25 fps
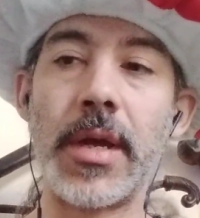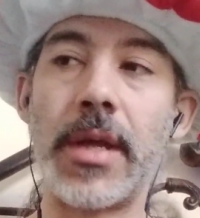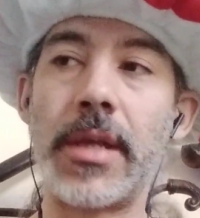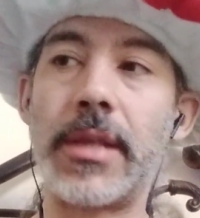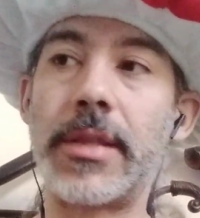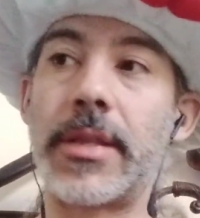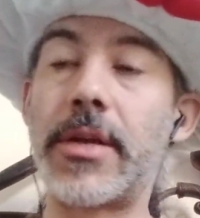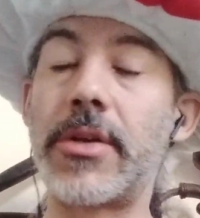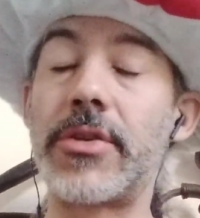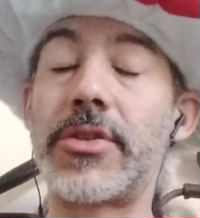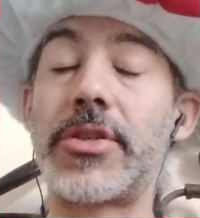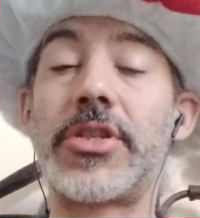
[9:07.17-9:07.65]

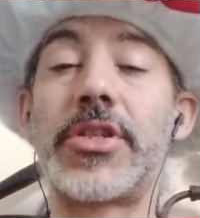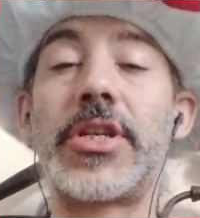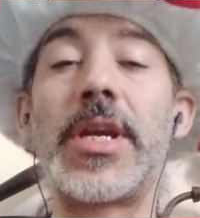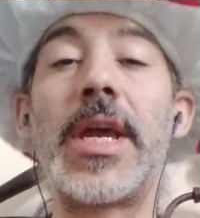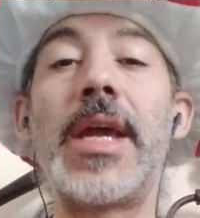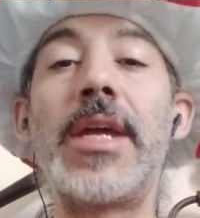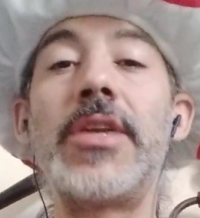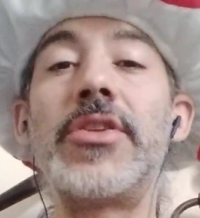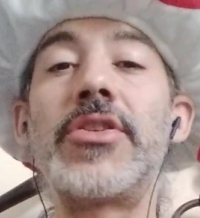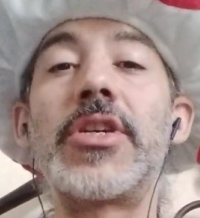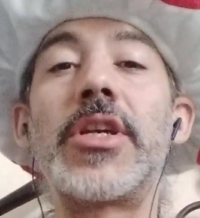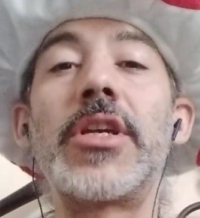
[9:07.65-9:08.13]
There's
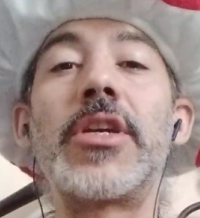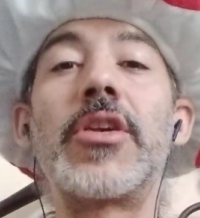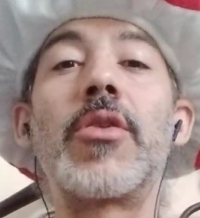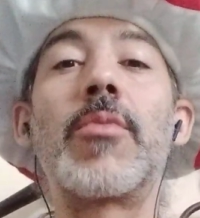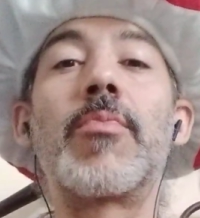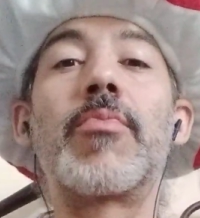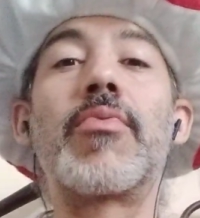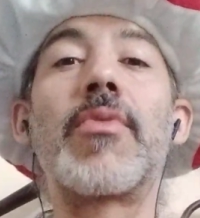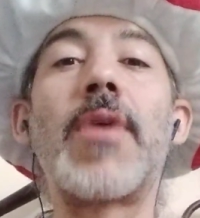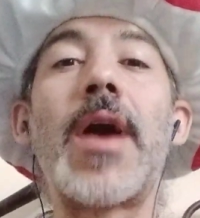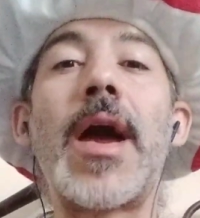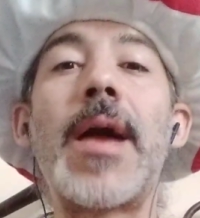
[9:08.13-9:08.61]
changing your
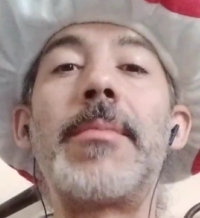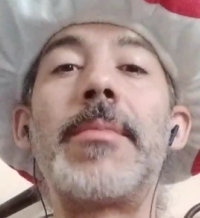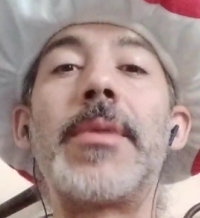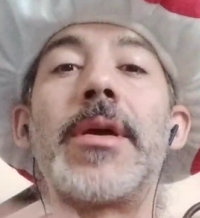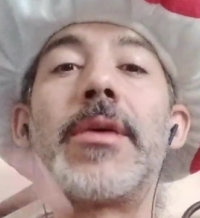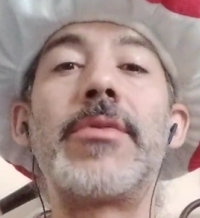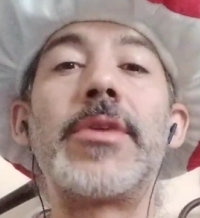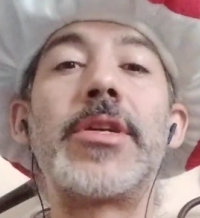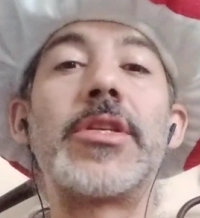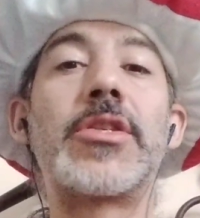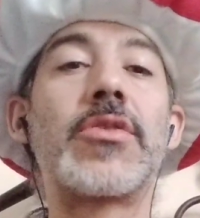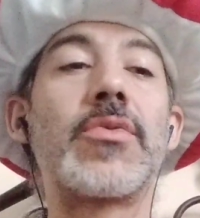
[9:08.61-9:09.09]

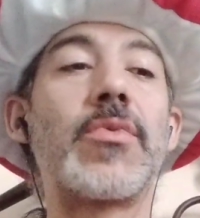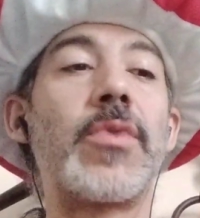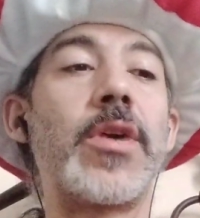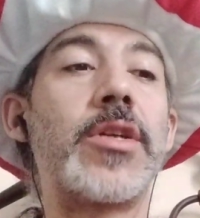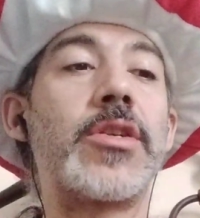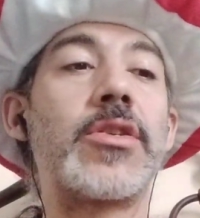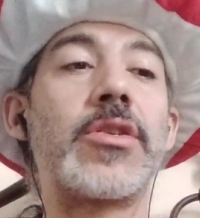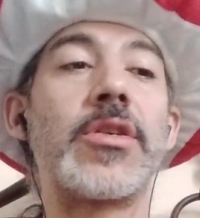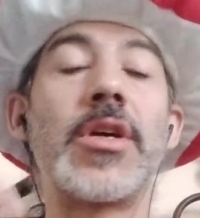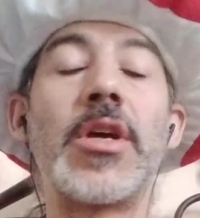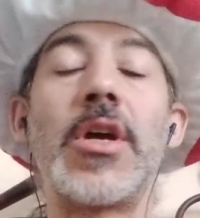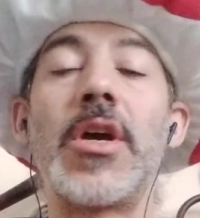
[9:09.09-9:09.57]
primary
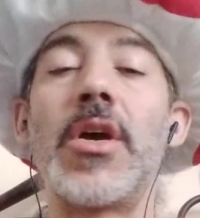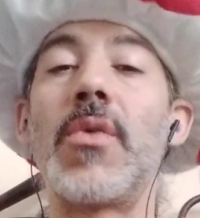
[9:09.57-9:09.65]
Switch,